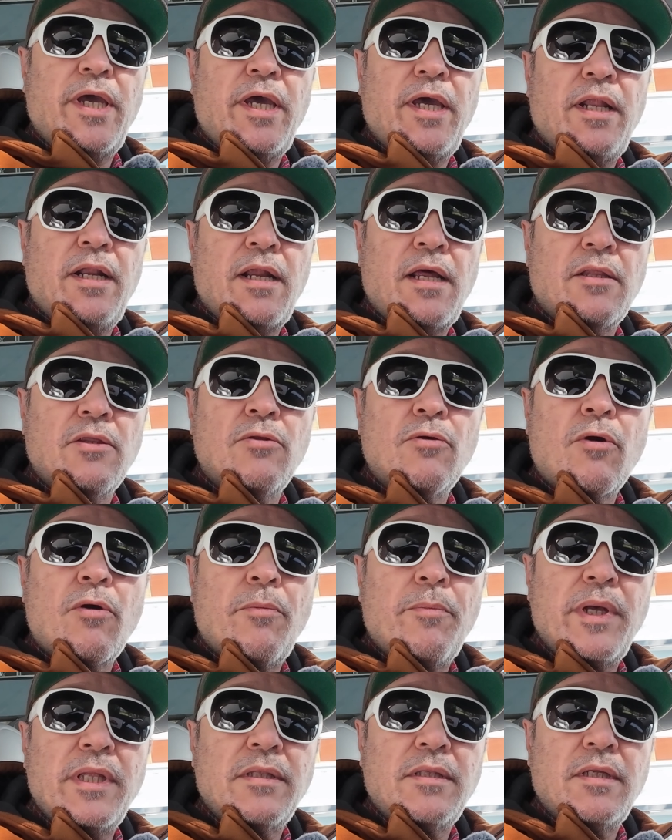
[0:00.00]
an
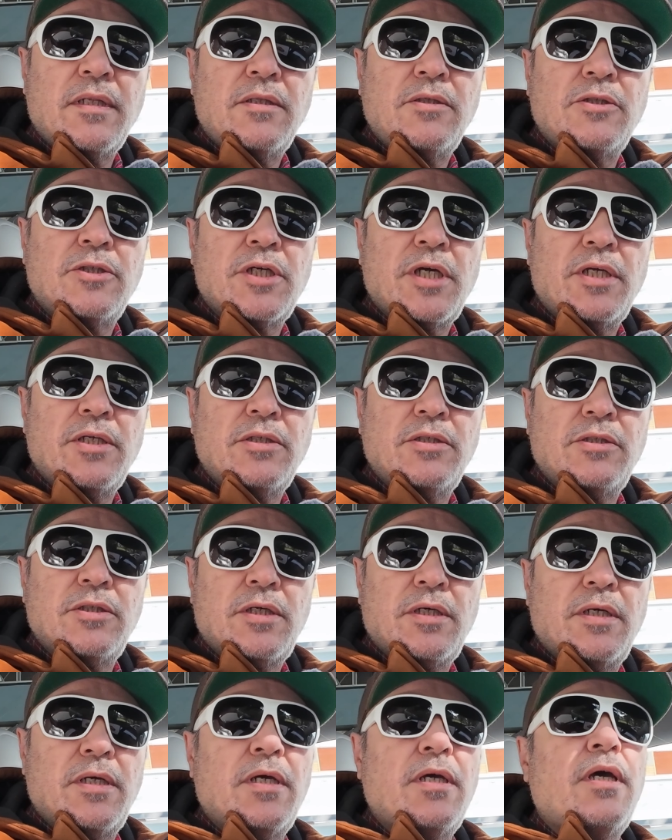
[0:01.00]
undocumented change
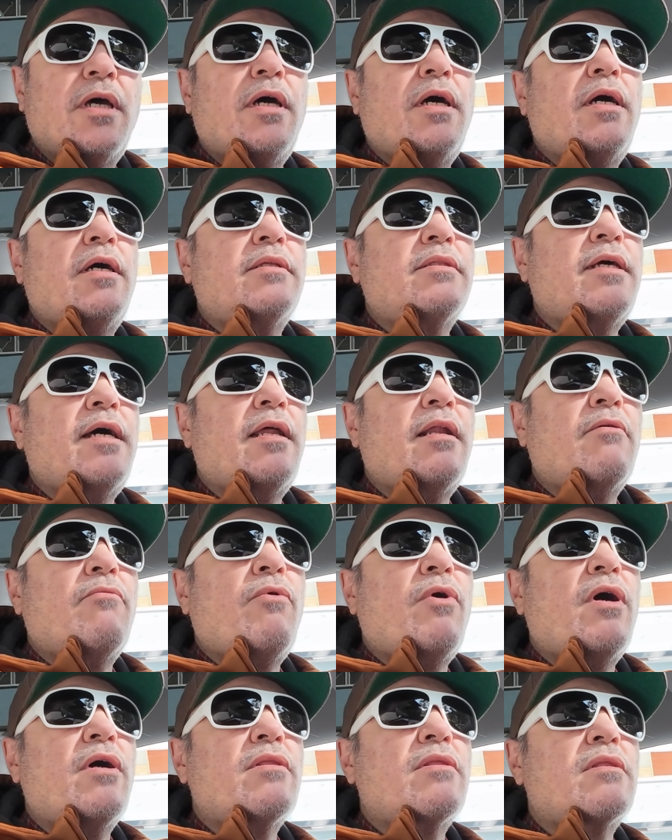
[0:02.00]
that
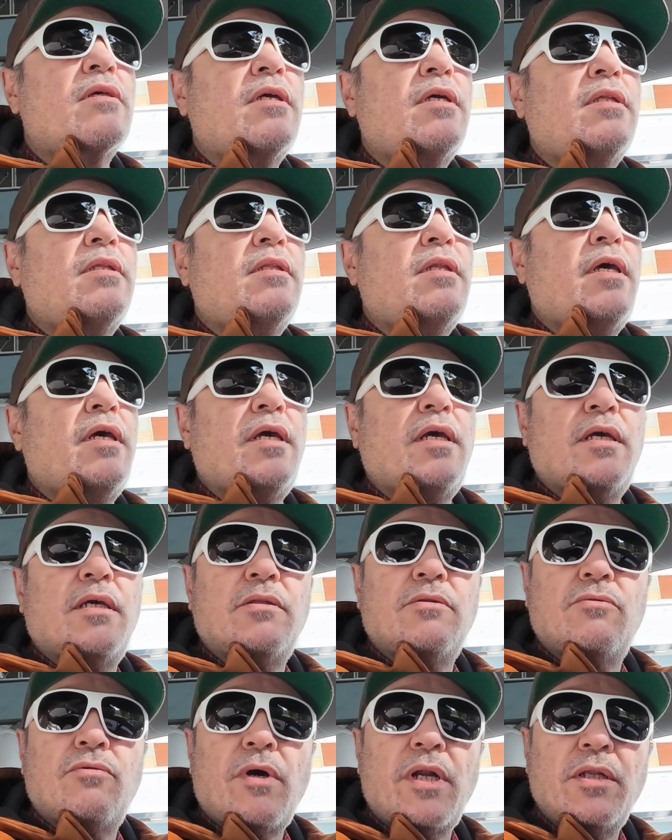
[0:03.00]
was in
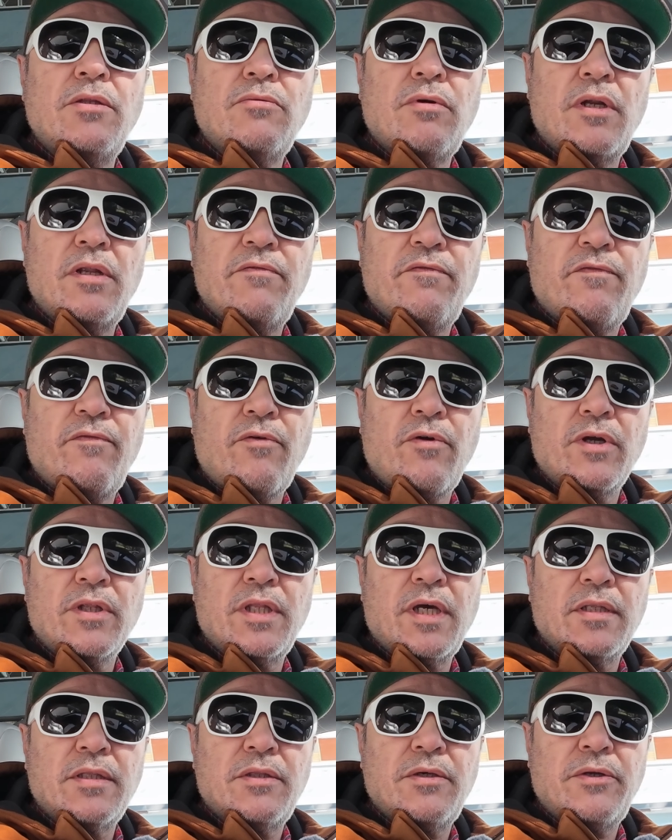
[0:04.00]
the
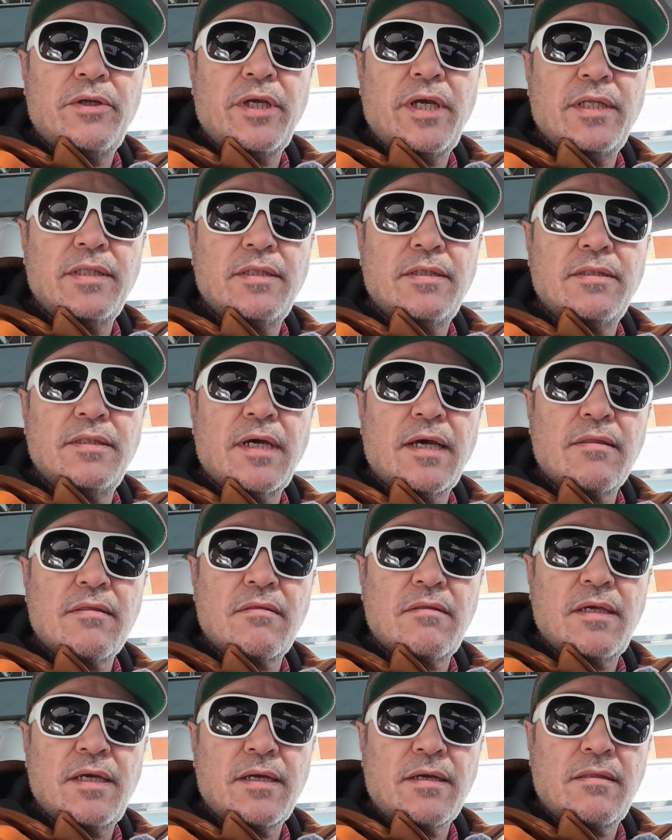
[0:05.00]

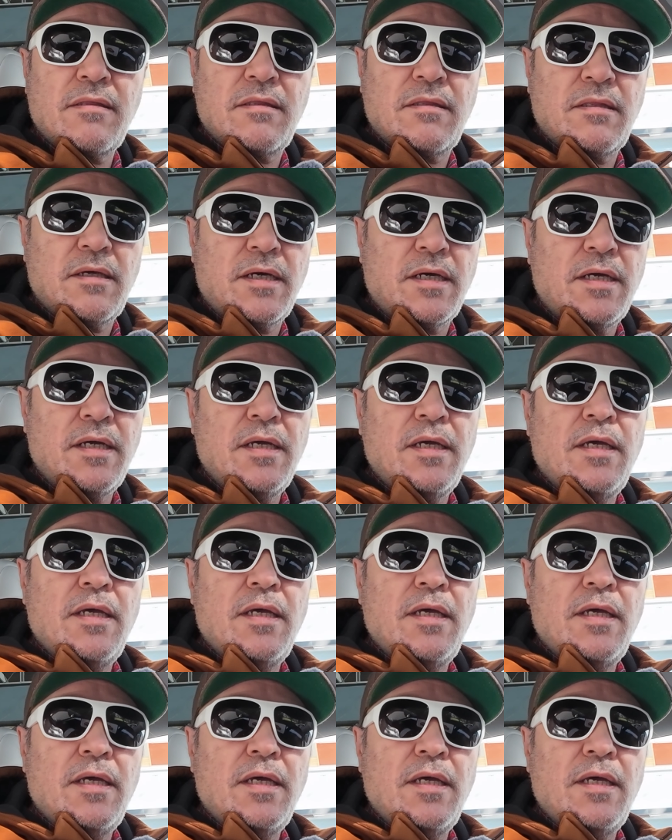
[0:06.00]
2024.38.6